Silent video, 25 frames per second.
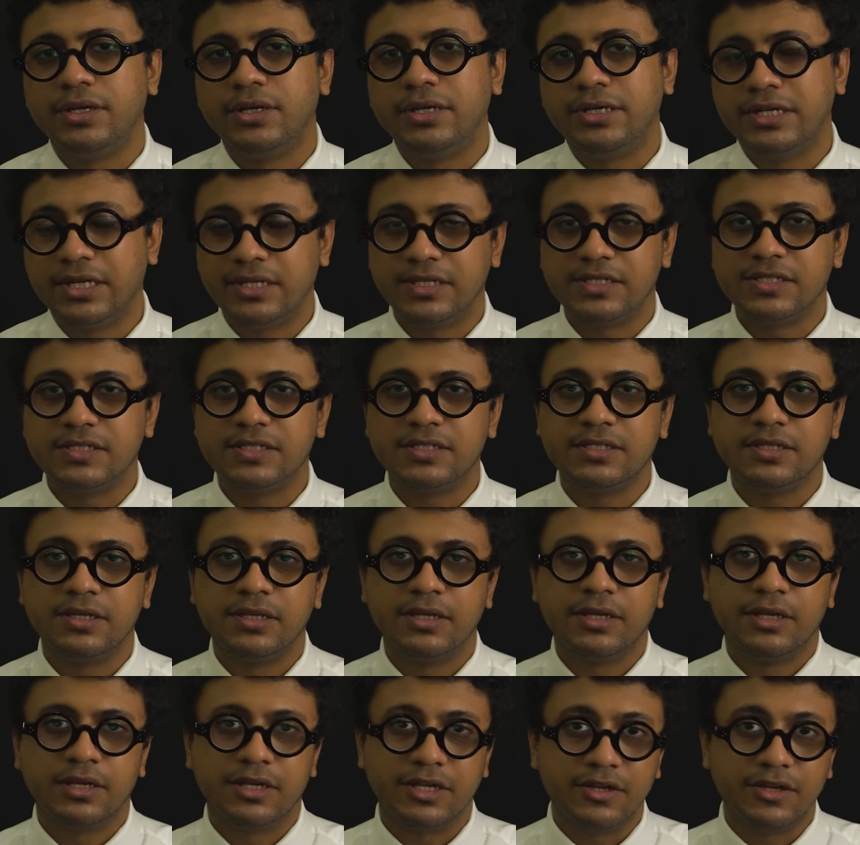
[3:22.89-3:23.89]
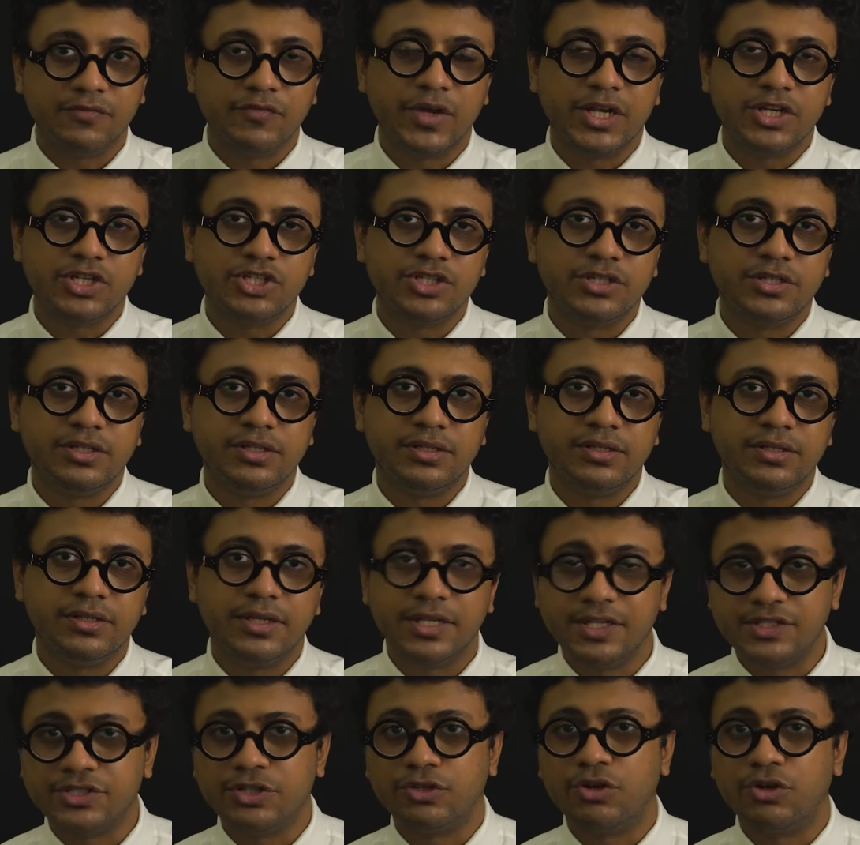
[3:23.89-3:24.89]
does conventional
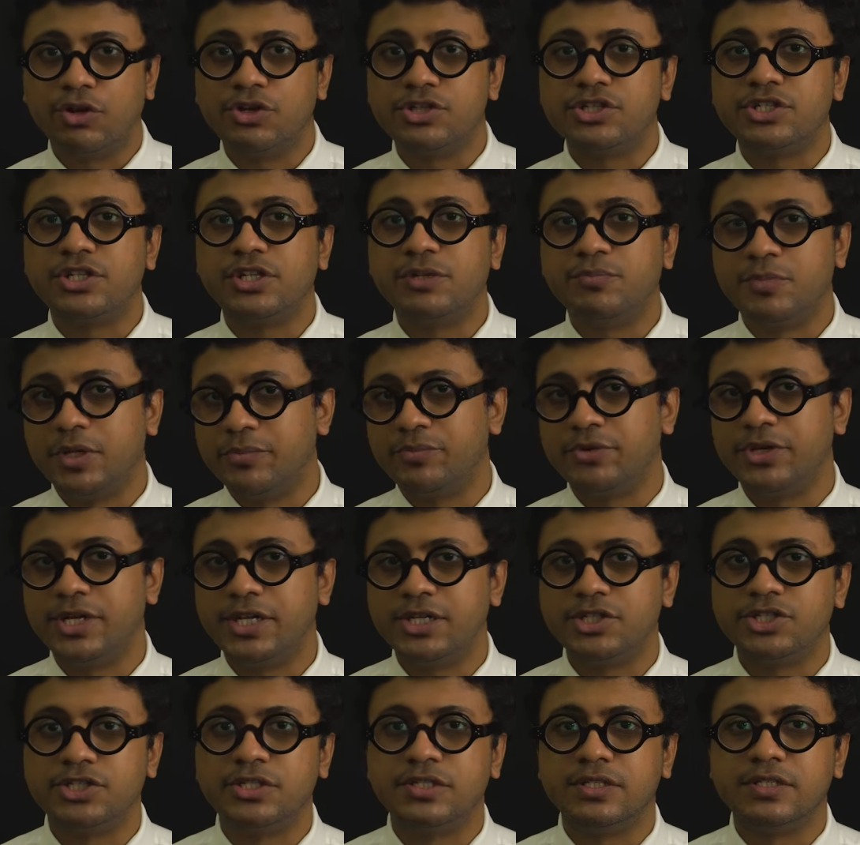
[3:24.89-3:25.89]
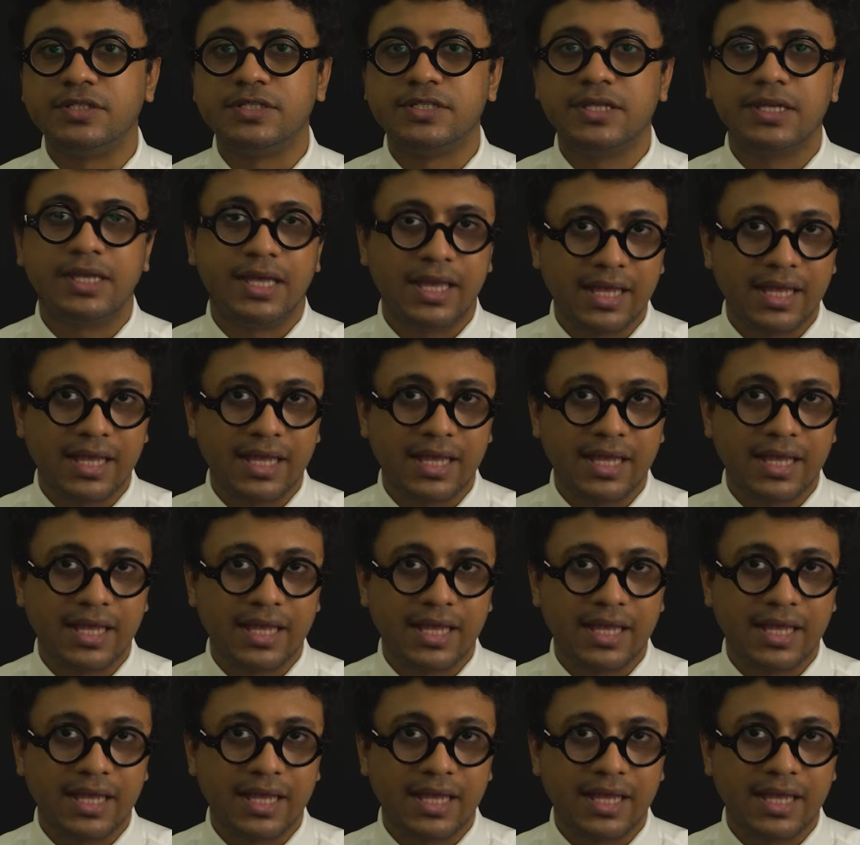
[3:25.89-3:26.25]
histological preparations